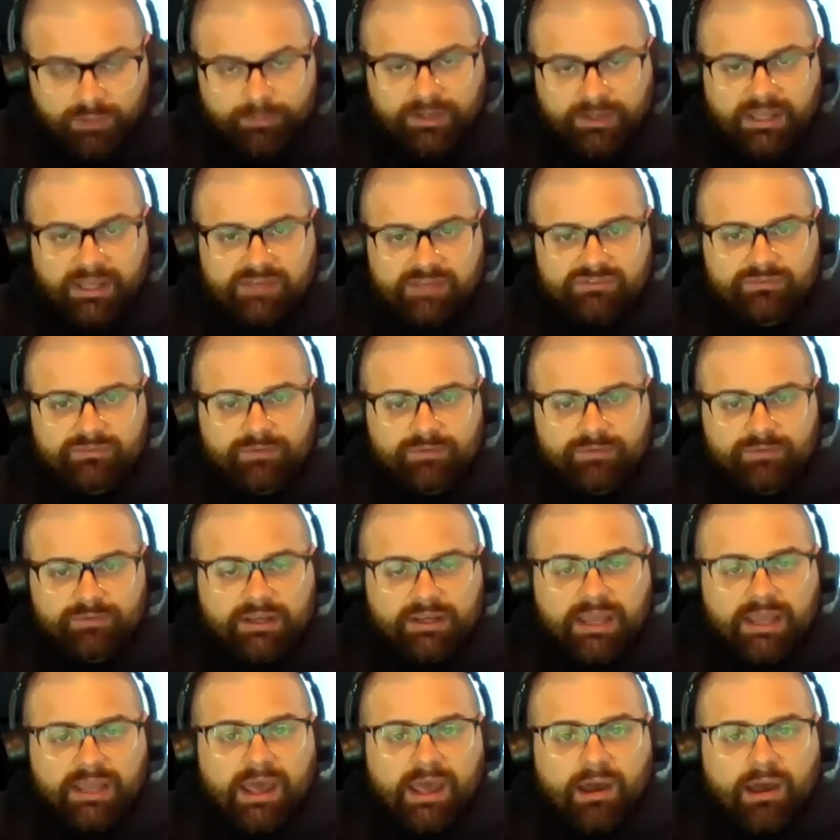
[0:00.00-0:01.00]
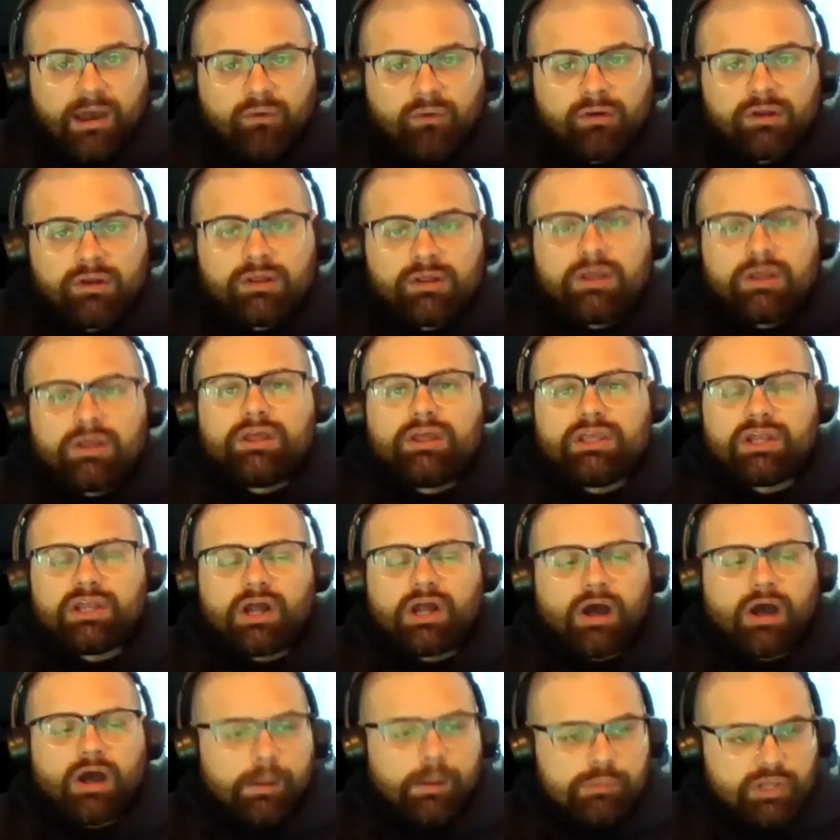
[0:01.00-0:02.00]
But as of right now, you know,
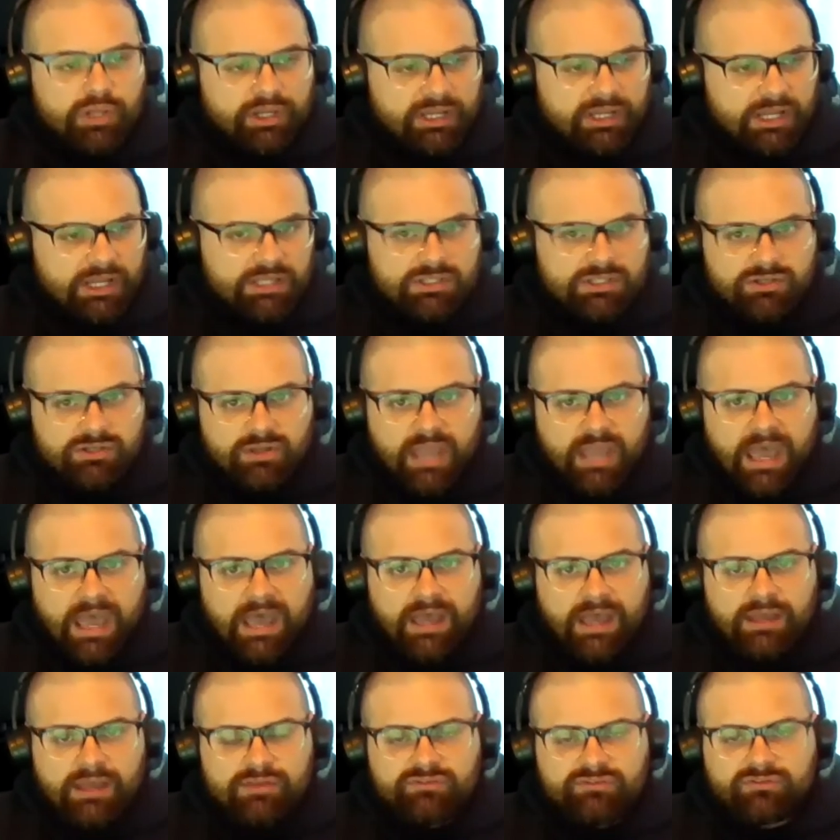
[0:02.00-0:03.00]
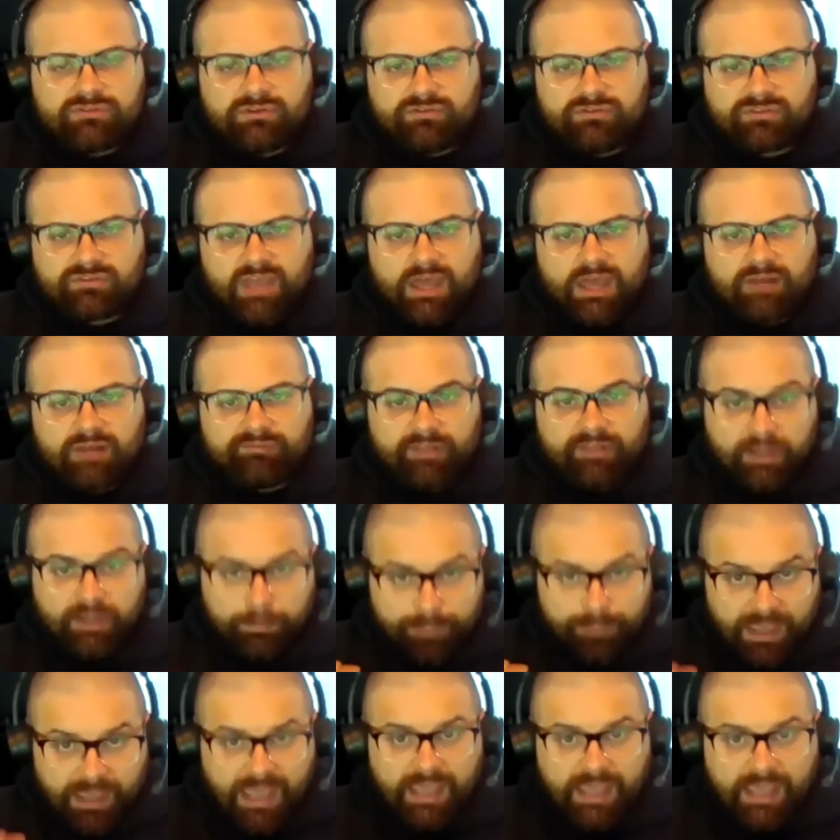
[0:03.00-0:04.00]
I'm looking at you guys as kind of like a
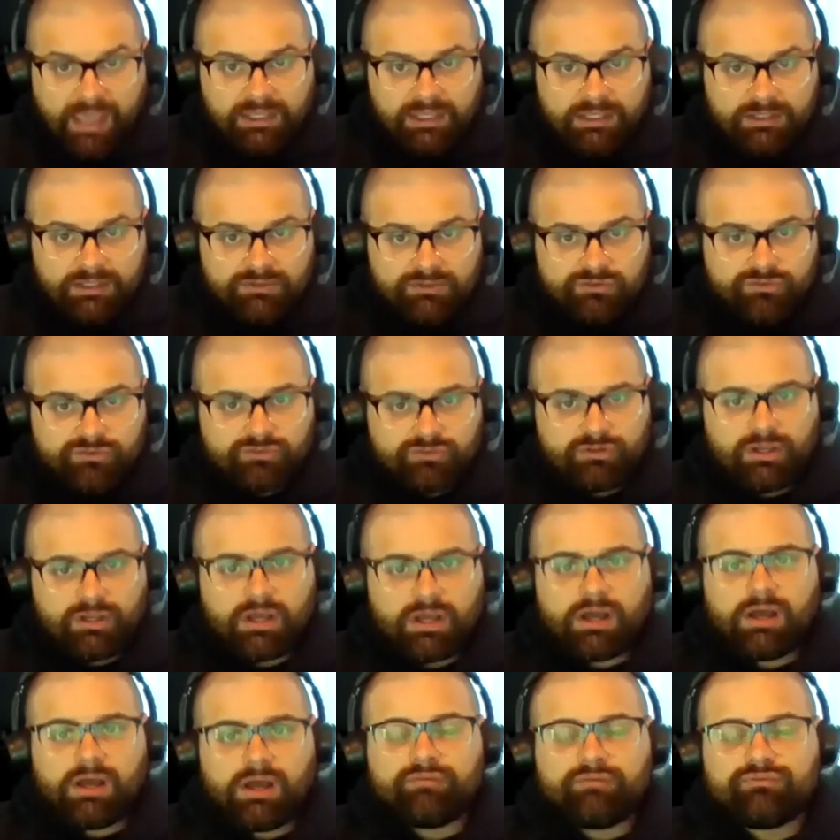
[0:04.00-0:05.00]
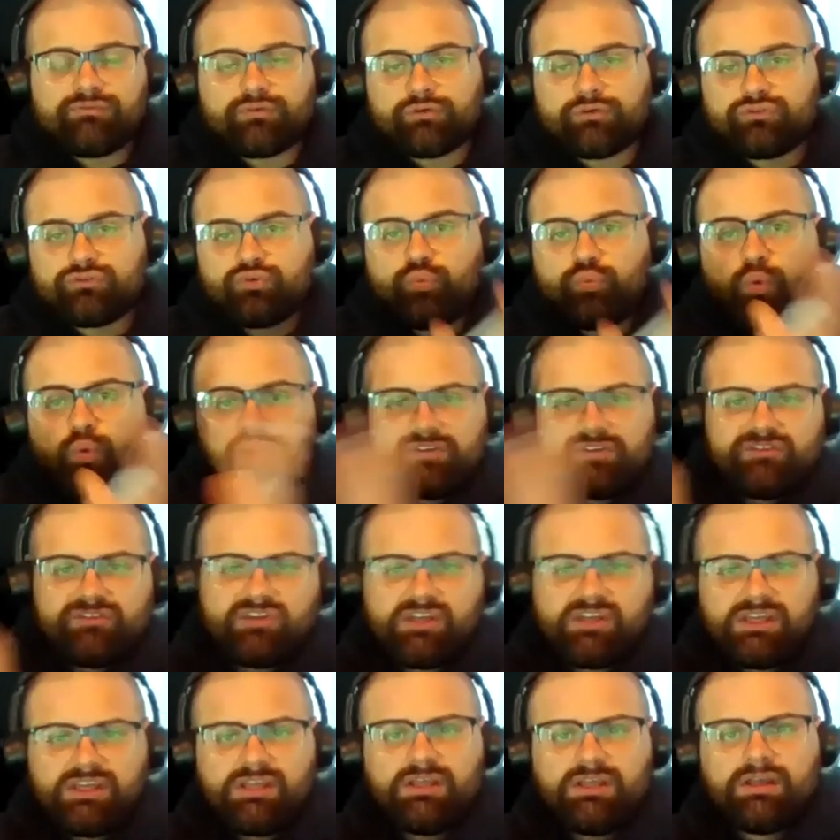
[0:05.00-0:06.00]
package uh, for
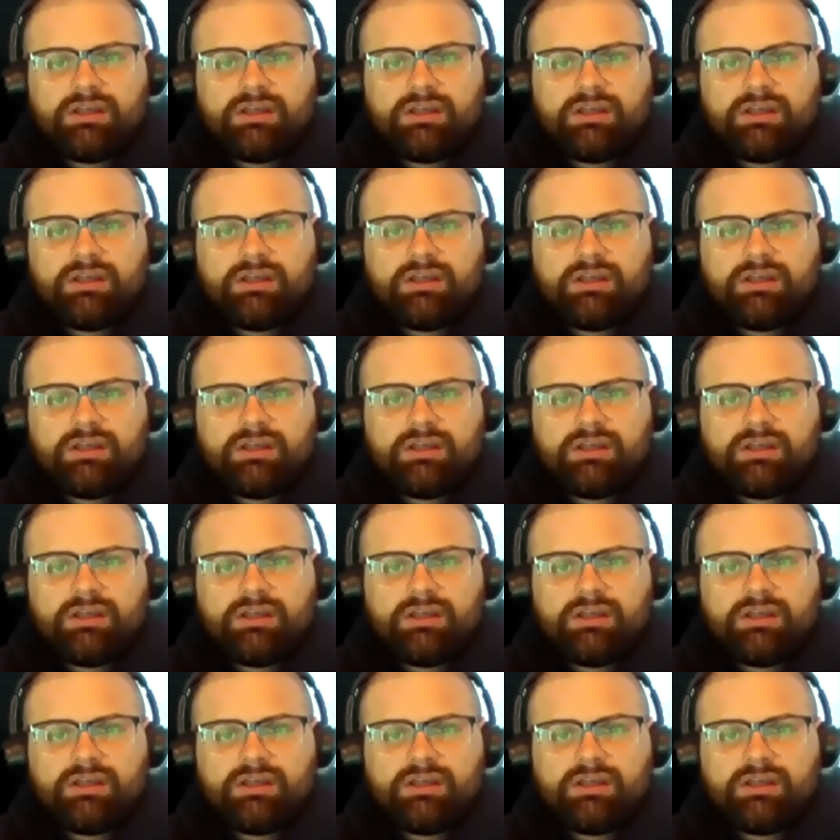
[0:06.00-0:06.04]
twenty